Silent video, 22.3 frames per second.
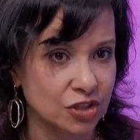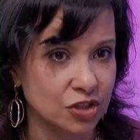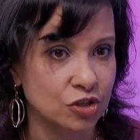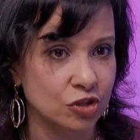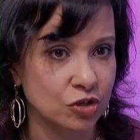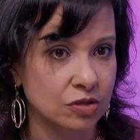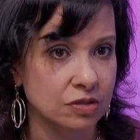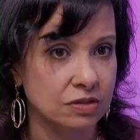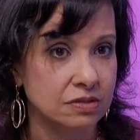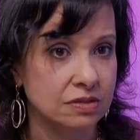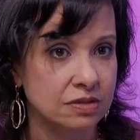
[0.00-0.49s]

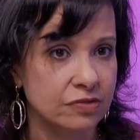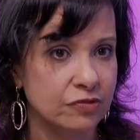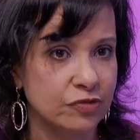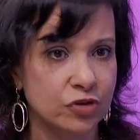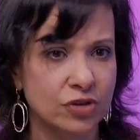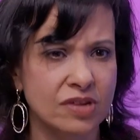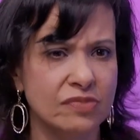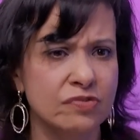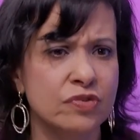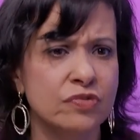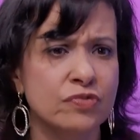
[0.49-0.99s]
girl.
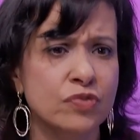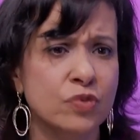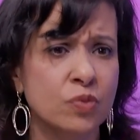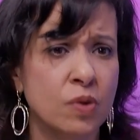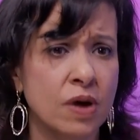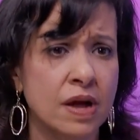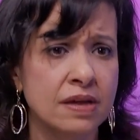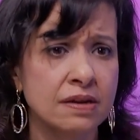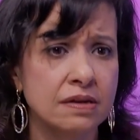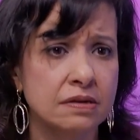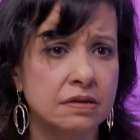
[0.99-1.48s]
Forgive her for
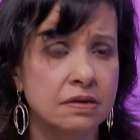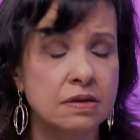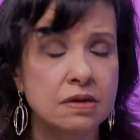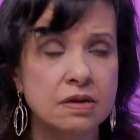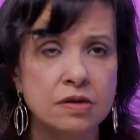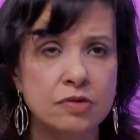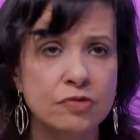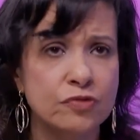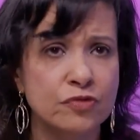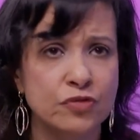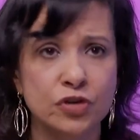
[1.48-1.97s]
what?
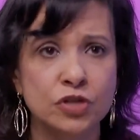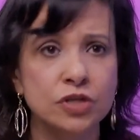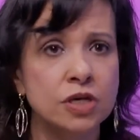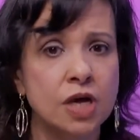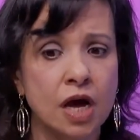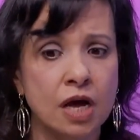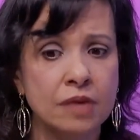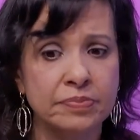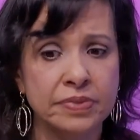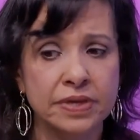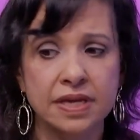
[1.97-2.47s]
For
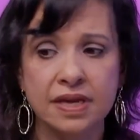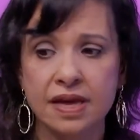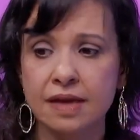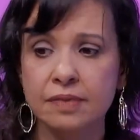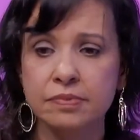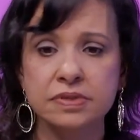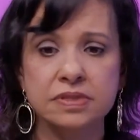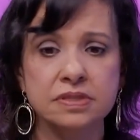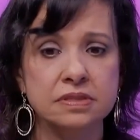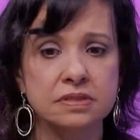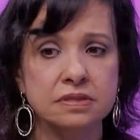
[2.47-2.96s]
not being
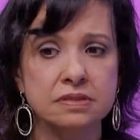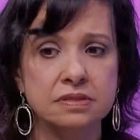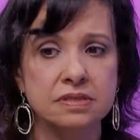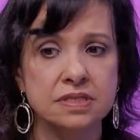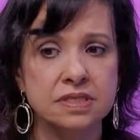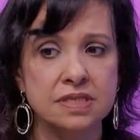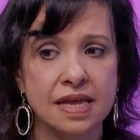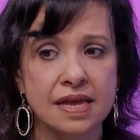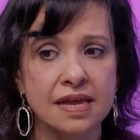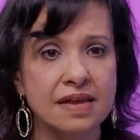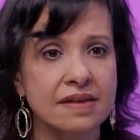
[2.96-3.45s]
able to
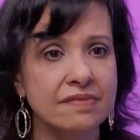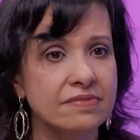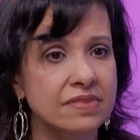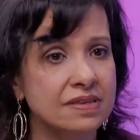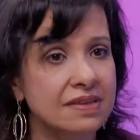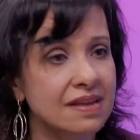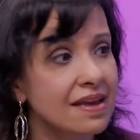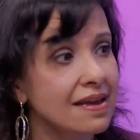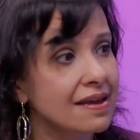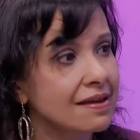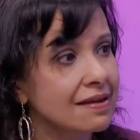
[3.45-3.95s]
save the
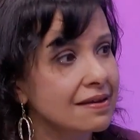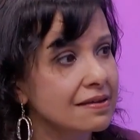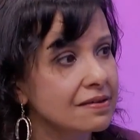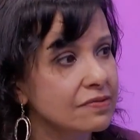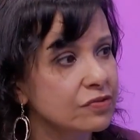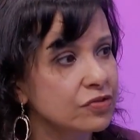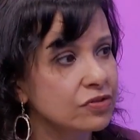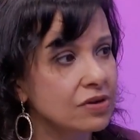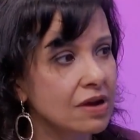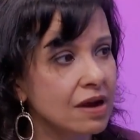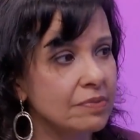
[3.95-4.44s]
day,
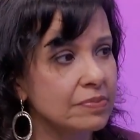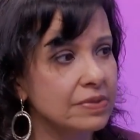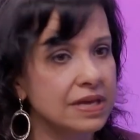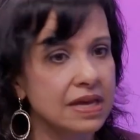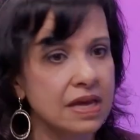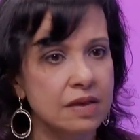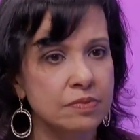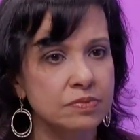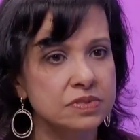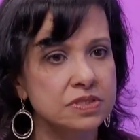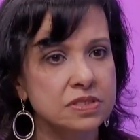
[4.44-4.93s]
for not
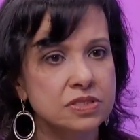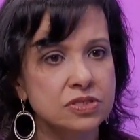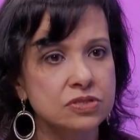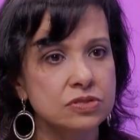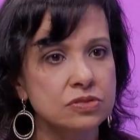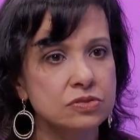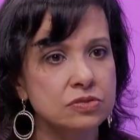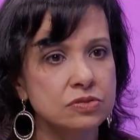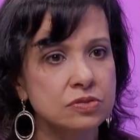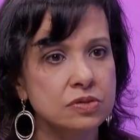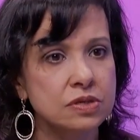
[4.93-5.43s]
being able
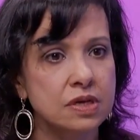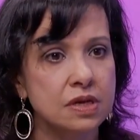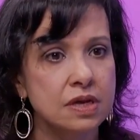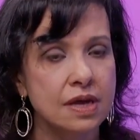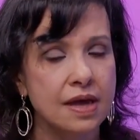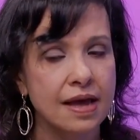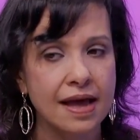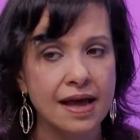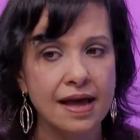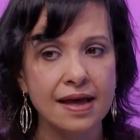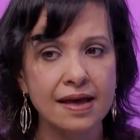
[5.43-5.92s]
to
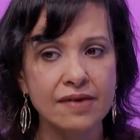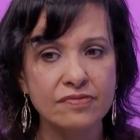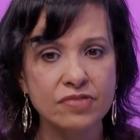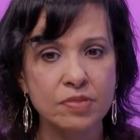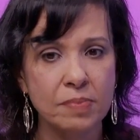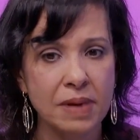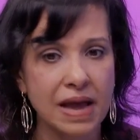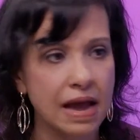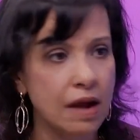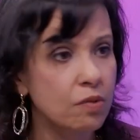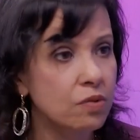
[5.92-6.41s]
have
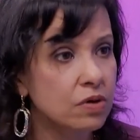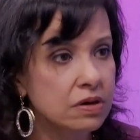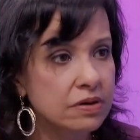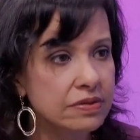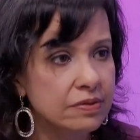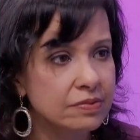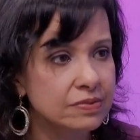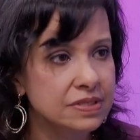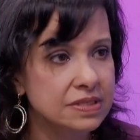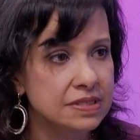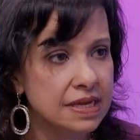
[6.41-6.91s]
the power
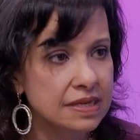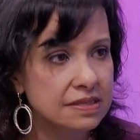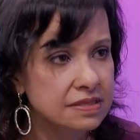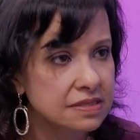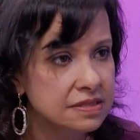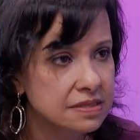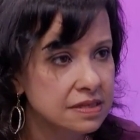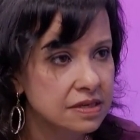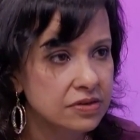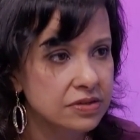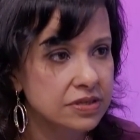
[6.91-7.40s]
that was
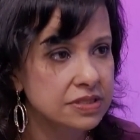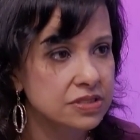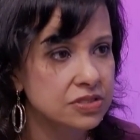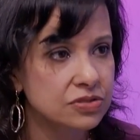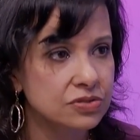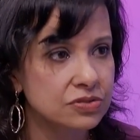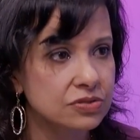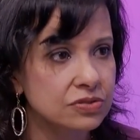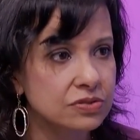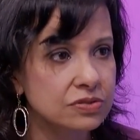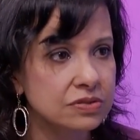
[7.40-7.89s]
necessary
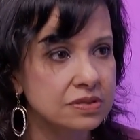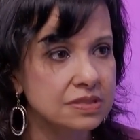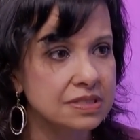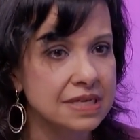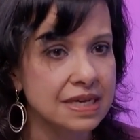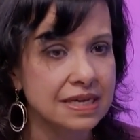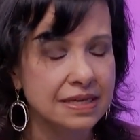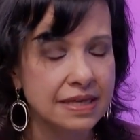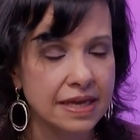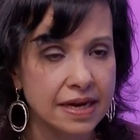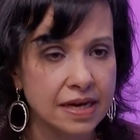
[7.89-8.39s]
to
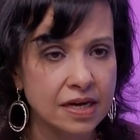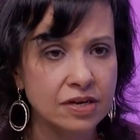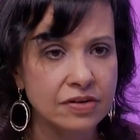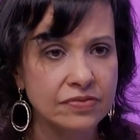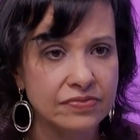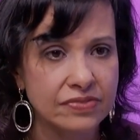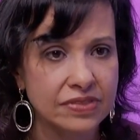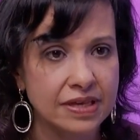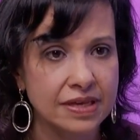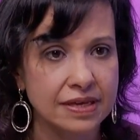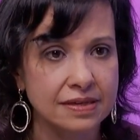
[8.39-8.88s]
take care
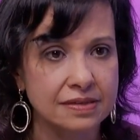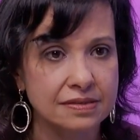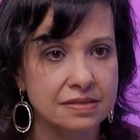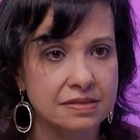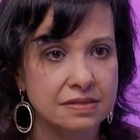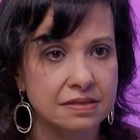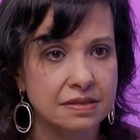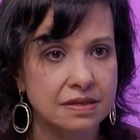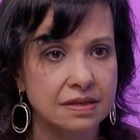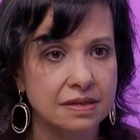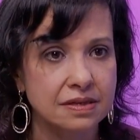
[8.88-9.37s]
of
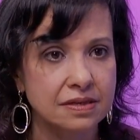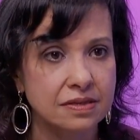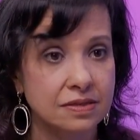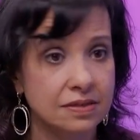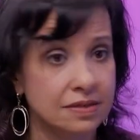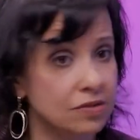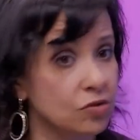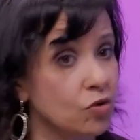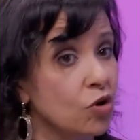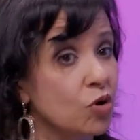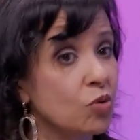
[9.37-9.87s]
things.
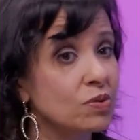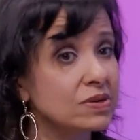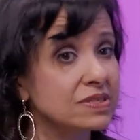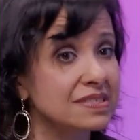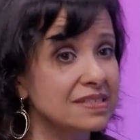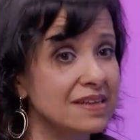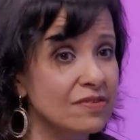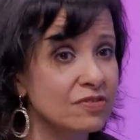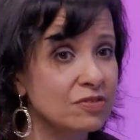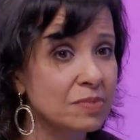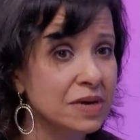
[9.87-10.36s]
Nor was
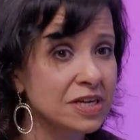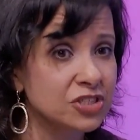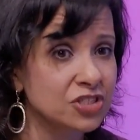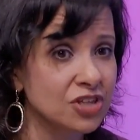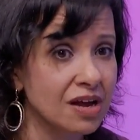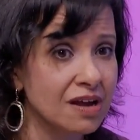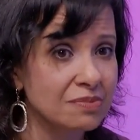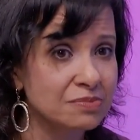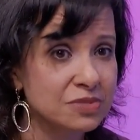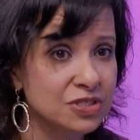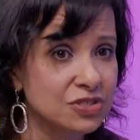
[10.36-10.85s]
it ever my
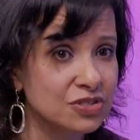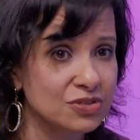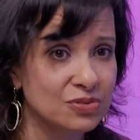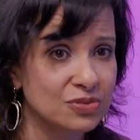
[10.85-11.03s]
job to